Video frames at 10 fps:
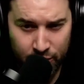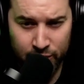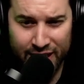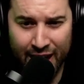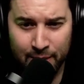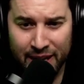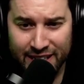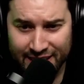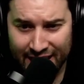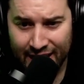It would kind of make
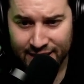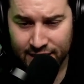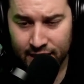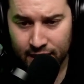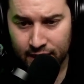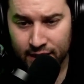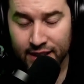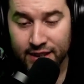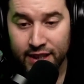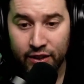sense
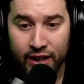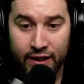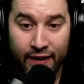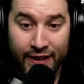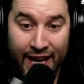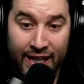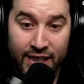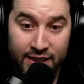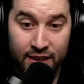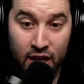considering that the
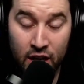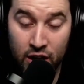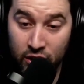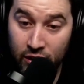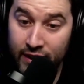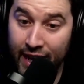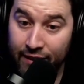Yankees currently have